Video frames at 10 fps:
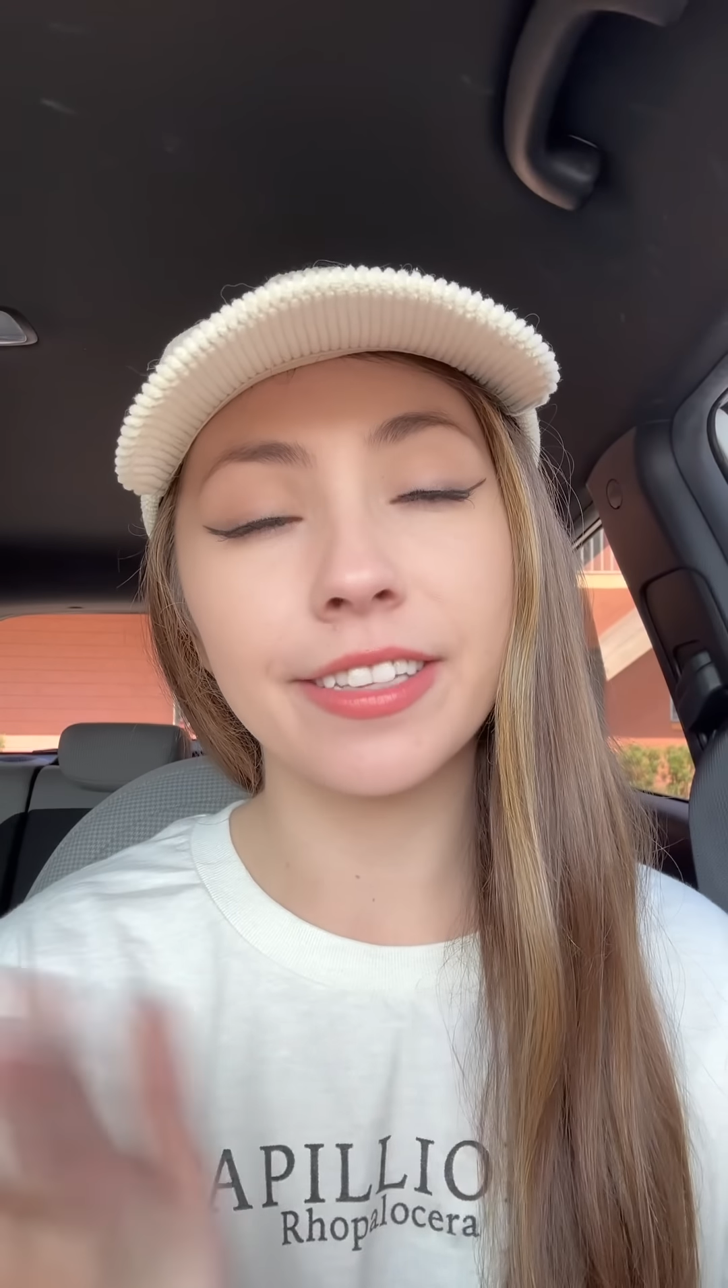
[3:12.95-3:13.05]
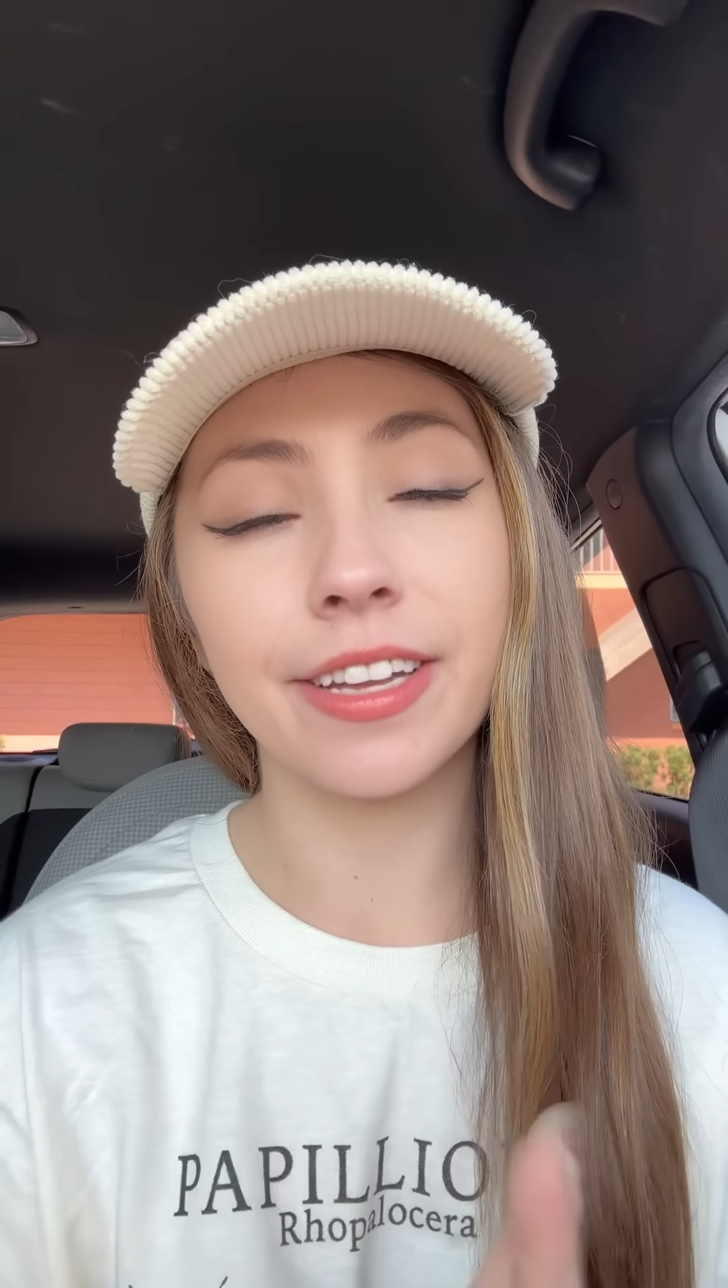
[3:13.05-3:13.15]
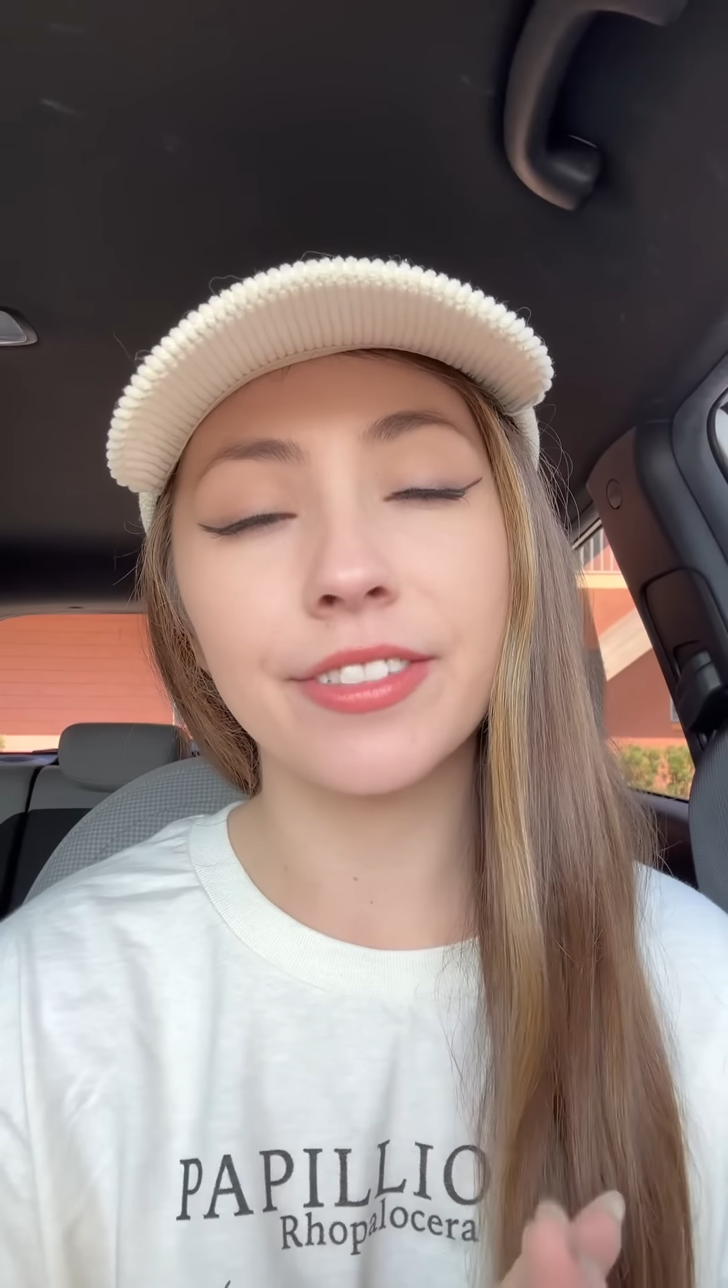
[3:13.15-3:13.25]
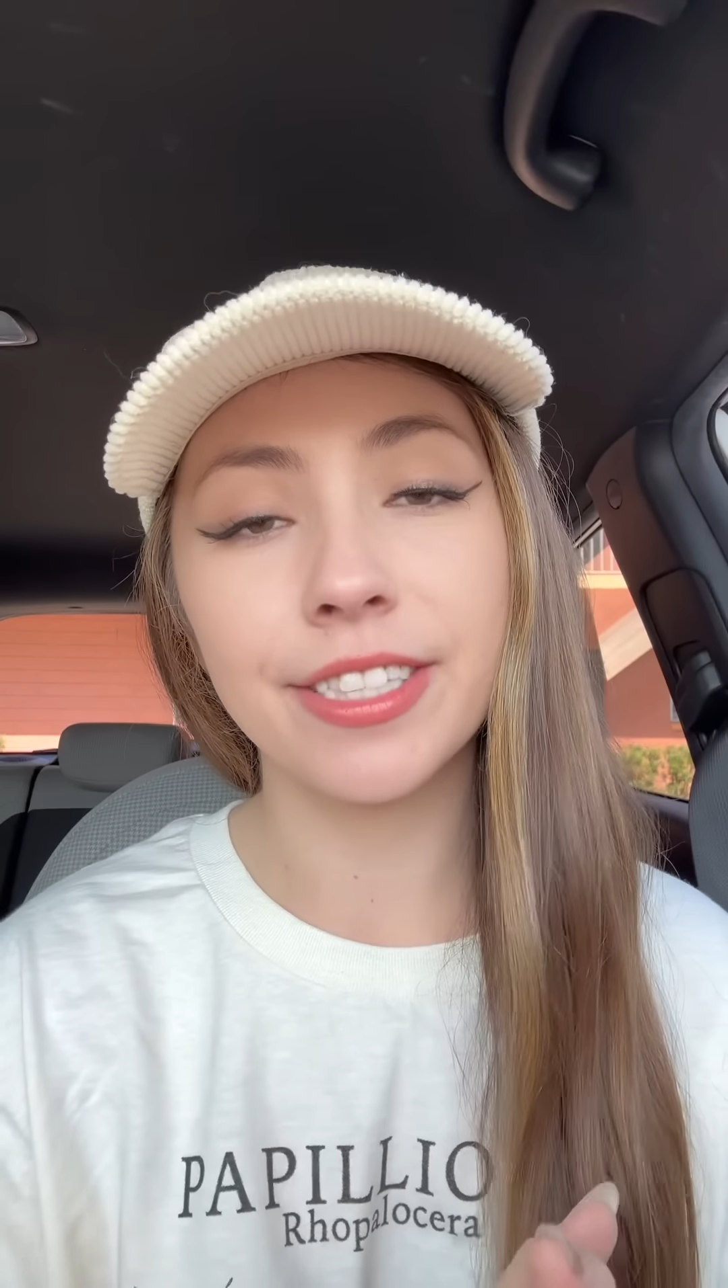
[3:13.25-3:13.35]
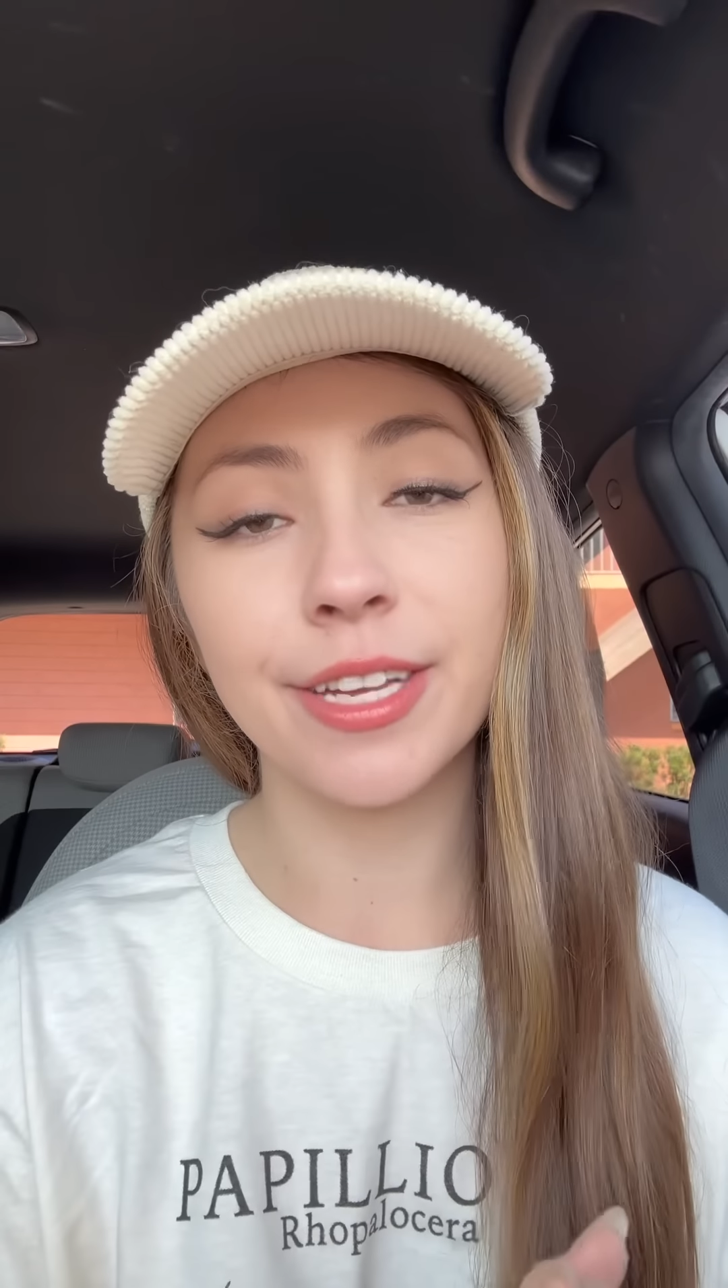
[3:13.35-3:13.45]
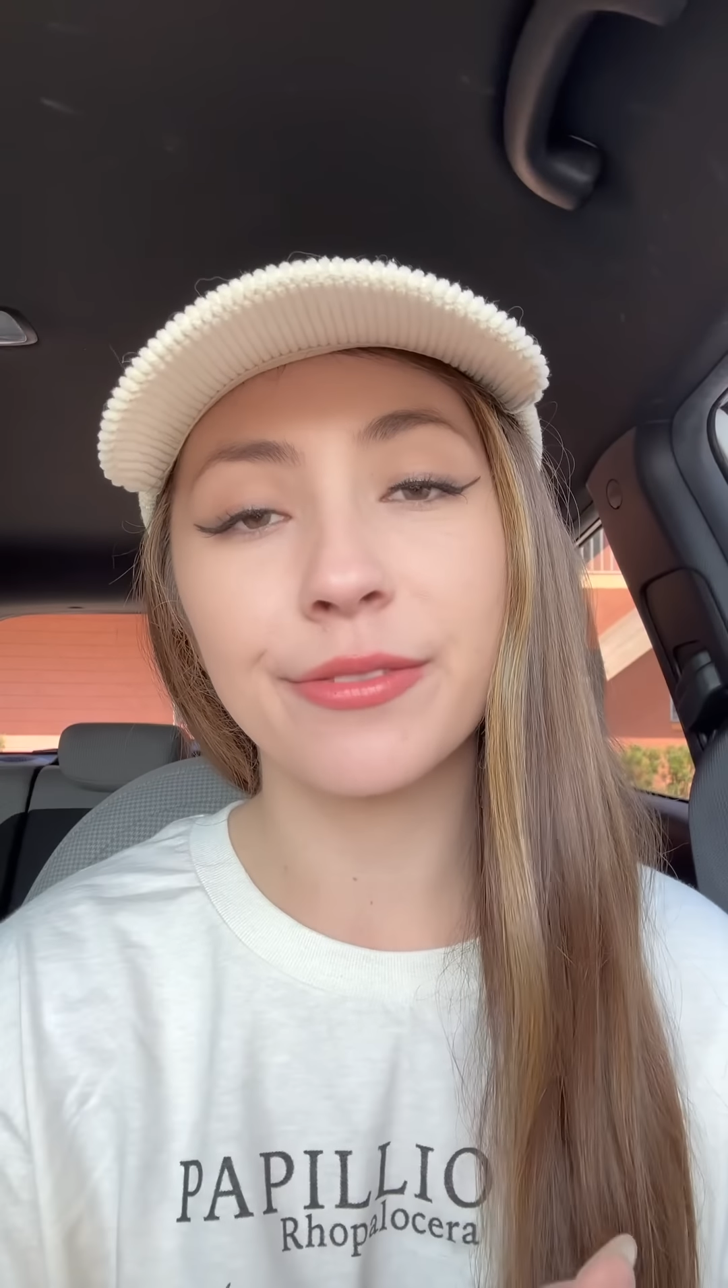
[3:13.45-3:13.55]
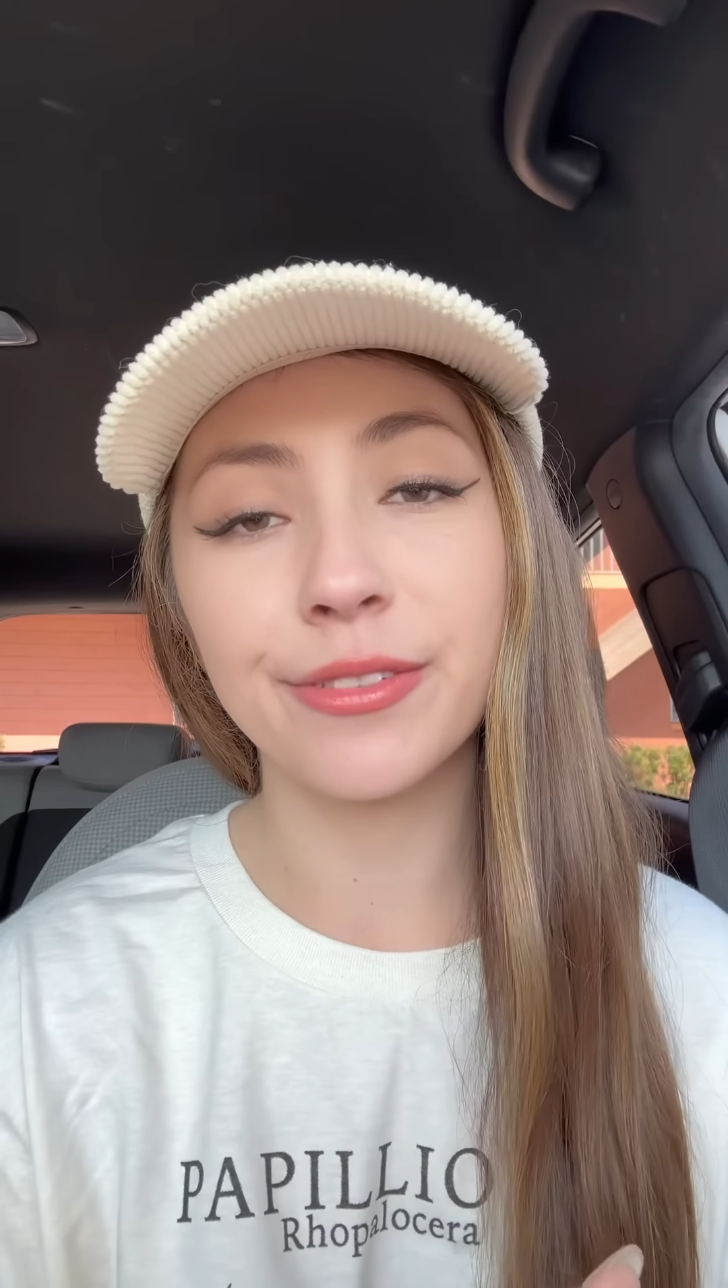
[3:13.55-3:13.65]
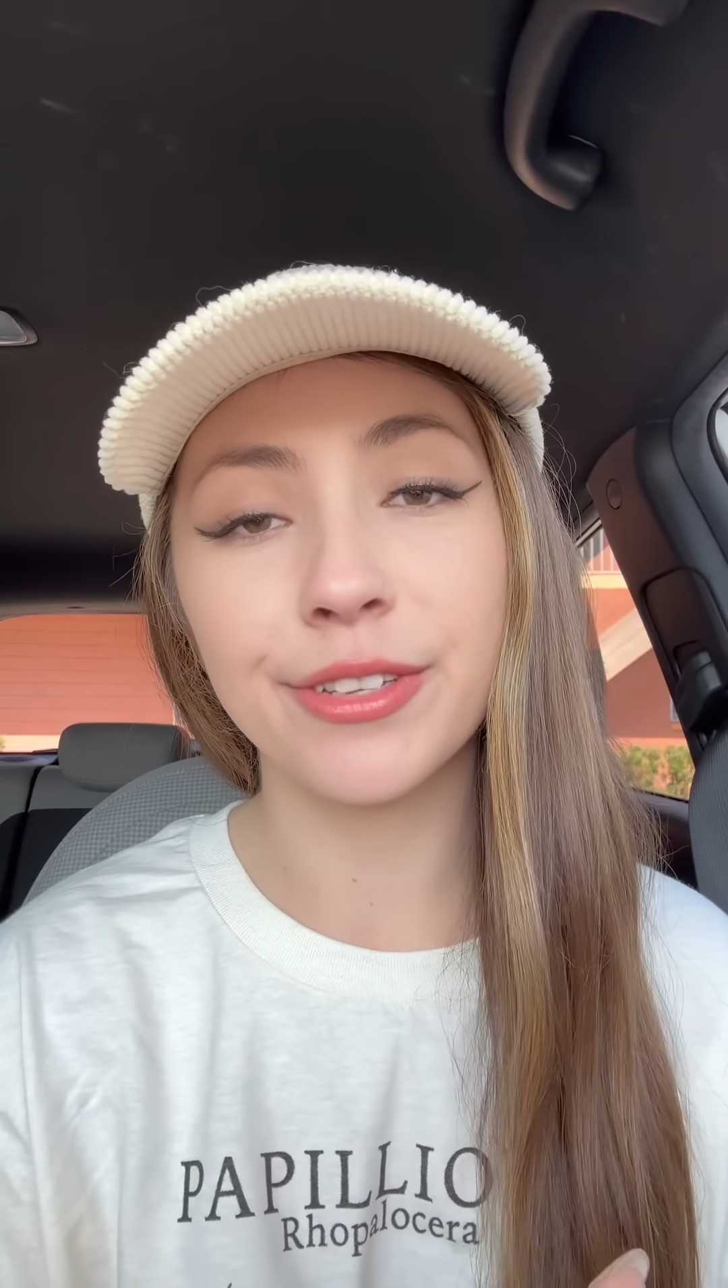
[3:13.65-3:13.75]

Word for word: I'd love to see you for